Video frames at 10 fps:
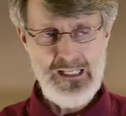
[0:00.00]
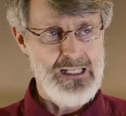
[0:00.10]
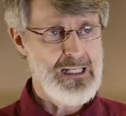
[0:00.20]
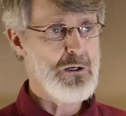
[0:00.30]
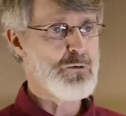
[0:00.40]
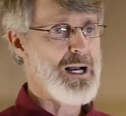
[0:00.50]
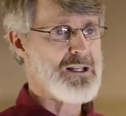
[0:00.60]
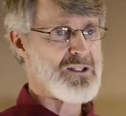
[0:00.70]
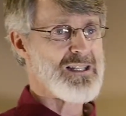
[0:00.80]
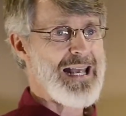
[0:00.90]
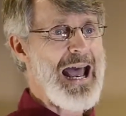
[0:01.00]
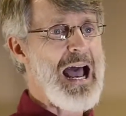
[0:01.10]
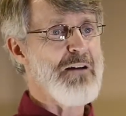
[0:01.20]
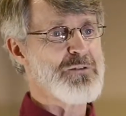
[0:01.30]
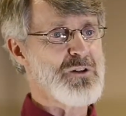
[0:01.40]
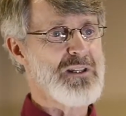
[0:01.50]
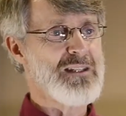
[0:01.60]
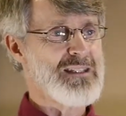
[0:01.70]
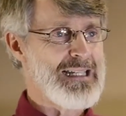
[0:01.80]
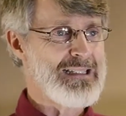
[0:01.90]
He arises after
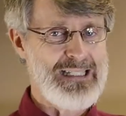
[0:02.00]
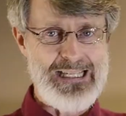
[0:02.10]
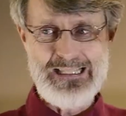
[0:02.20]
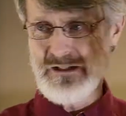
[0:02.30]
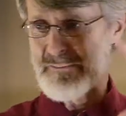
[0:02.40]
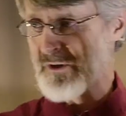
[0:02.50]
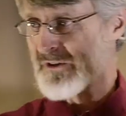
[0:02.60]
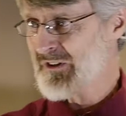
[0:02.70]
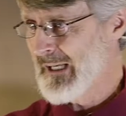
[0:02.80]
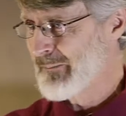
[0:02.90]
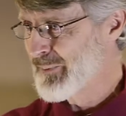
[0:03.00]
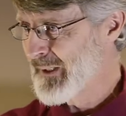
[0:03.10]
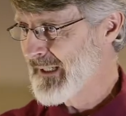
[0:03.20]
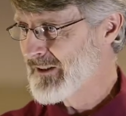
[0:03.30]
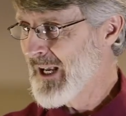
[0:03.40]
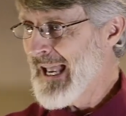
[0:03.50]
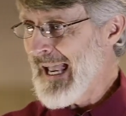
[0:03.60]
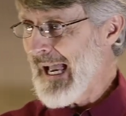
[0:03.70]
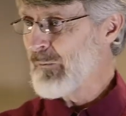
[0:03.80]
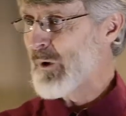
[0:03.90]
the ten kingdoms are set in place.
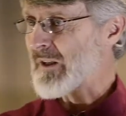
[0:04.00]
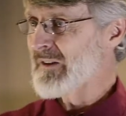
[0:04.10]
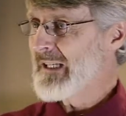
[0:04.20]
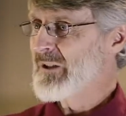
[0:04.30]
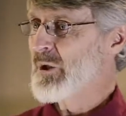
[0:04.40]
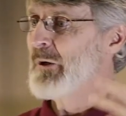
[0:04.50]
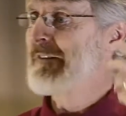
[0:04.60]
And what does he do?